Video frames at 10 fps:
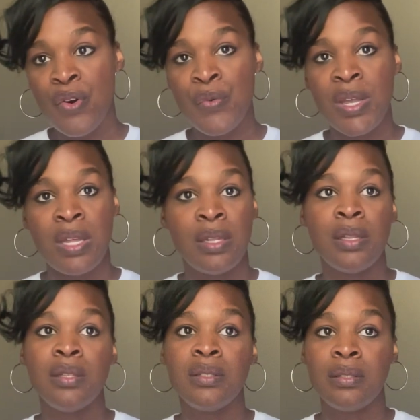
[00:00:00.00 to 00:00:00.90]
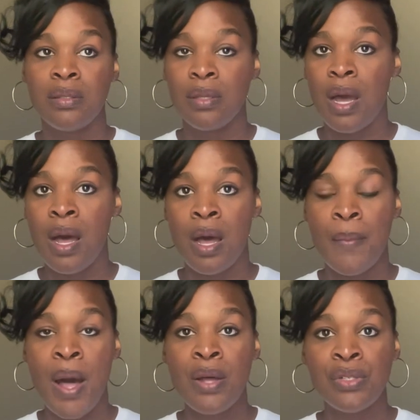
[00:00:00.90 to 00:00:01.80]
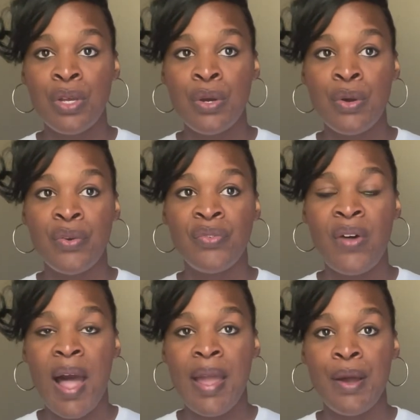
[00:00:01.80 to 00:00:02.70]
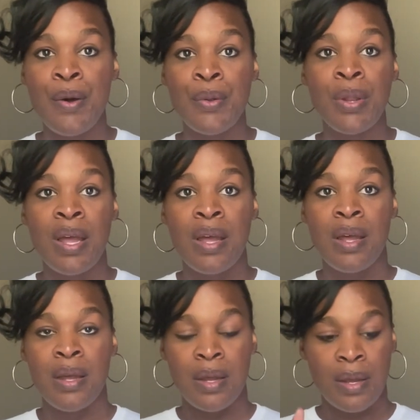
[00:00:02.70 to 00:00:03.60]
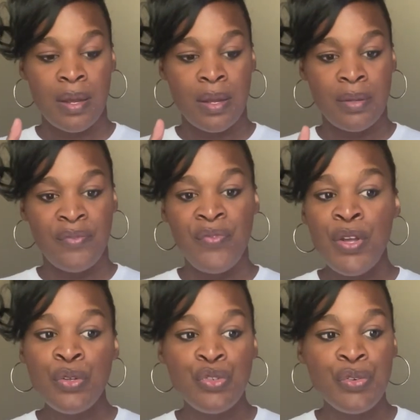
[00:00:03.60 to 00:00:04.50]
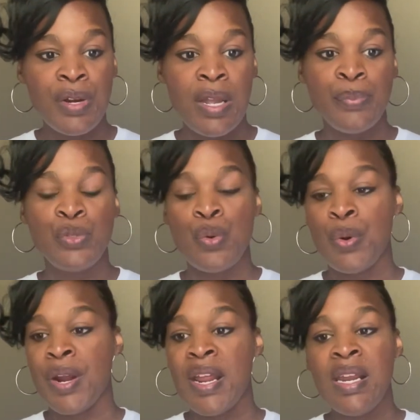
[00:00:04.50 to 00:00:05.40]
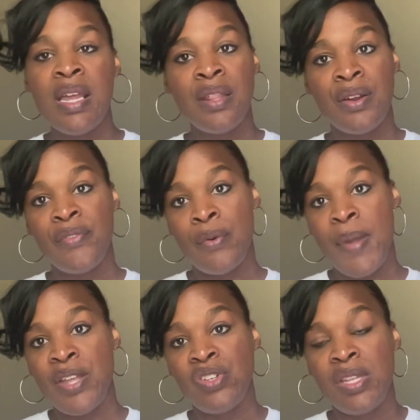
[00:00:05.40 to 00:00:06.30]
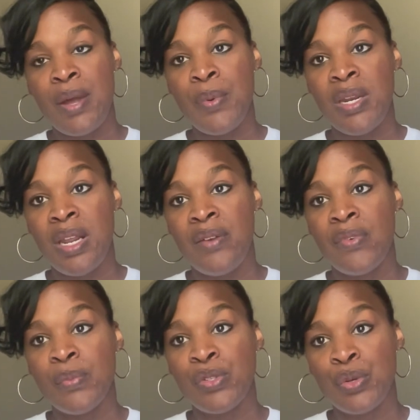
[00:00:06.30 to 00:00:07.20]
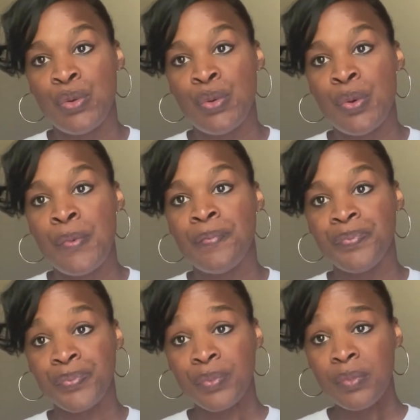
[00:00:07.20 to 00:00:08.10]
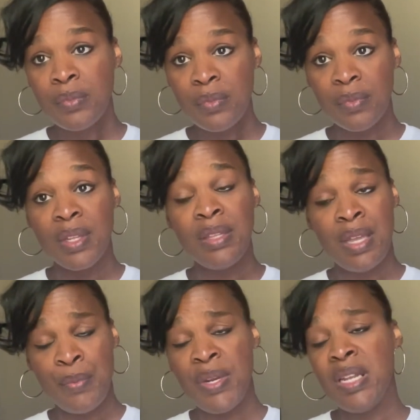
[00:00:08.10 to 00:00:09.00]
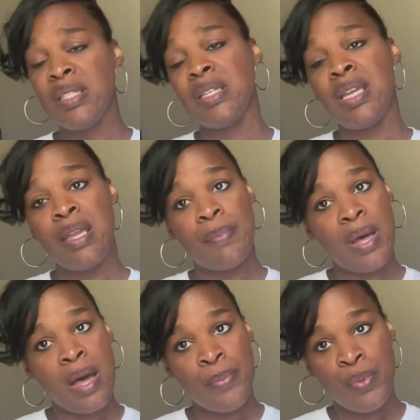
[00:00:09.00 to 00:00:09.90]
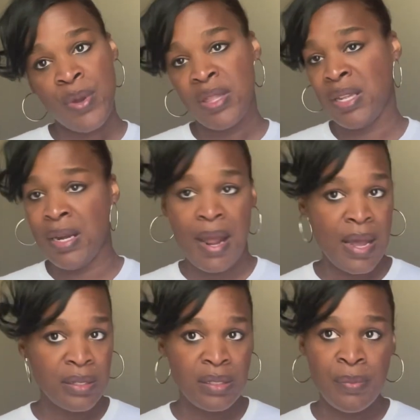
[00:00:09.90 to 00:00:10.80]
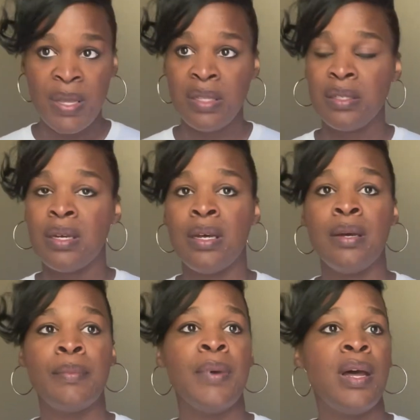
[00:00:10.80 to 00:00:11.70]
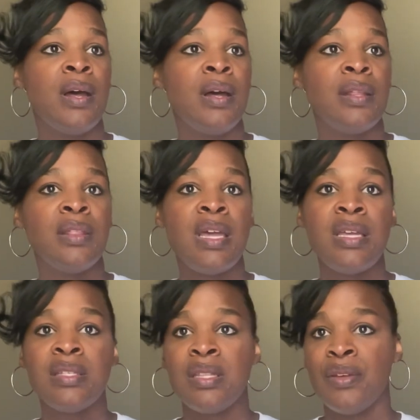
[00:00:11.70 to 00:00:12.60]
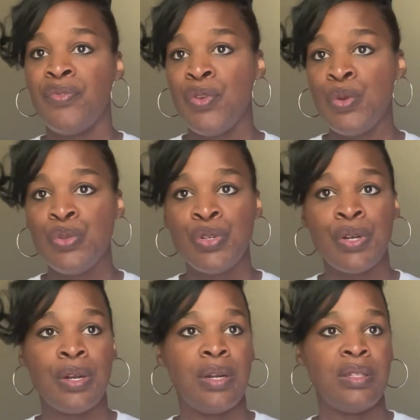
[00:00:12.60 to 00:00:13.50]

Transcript: We can also file field trips or any other information that we need from school that we need to keep up with, announcements, things in the future,